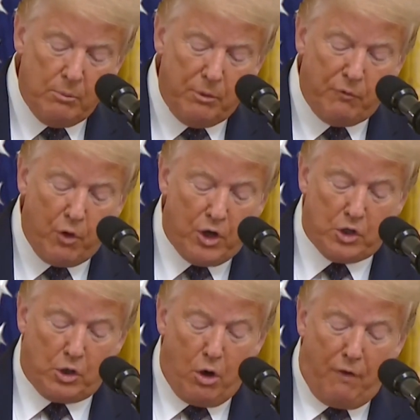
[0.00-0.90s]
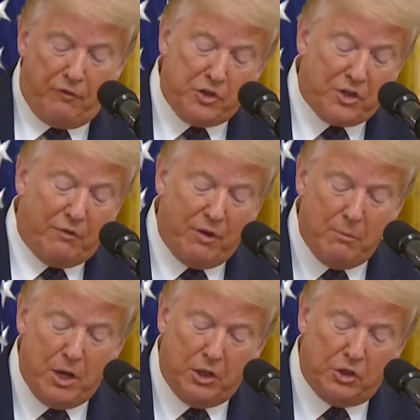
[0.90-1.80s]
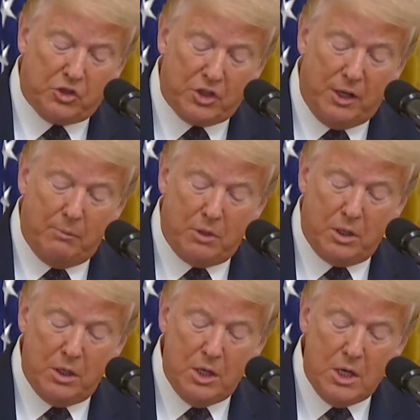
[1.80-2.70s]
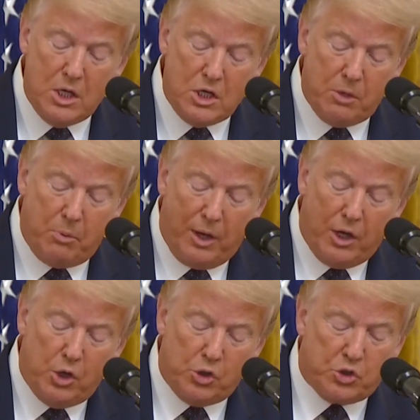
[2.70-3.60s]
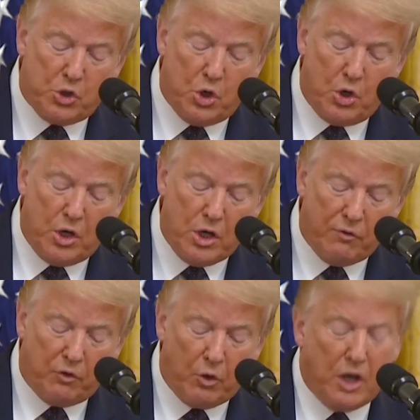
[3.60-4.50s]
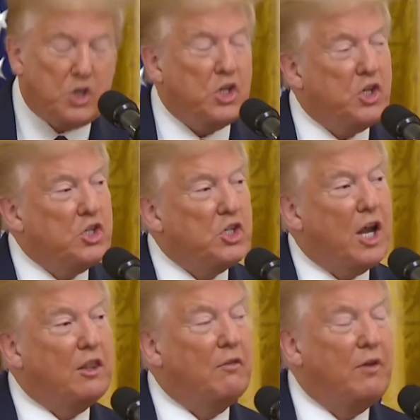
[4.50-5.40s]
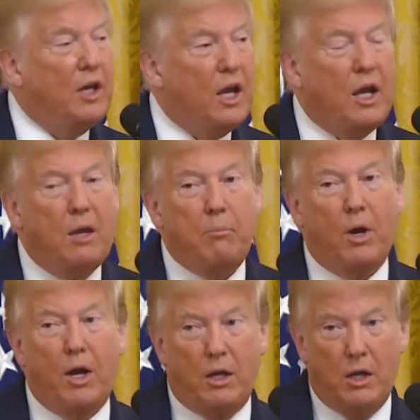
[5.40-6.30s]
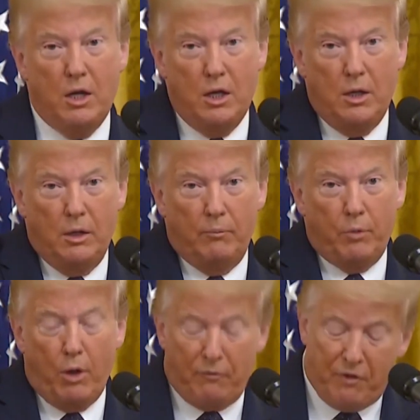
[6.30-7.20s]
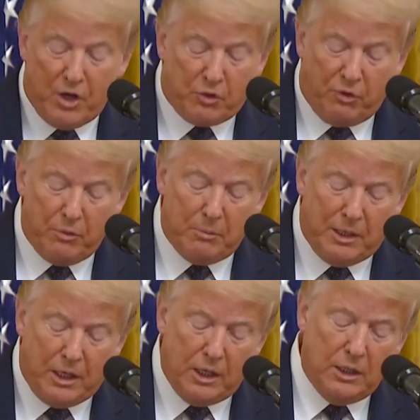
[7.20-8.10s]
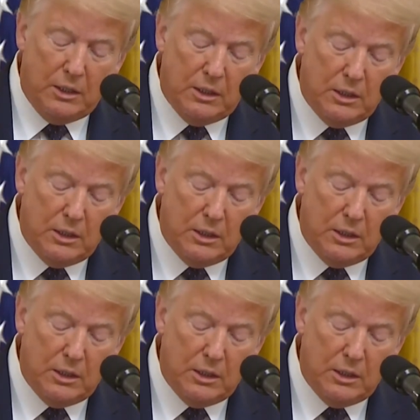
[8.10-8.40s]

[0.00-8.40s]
Before I took office, every month seemed to bring a new story of crisis at the VA by our friends from the media.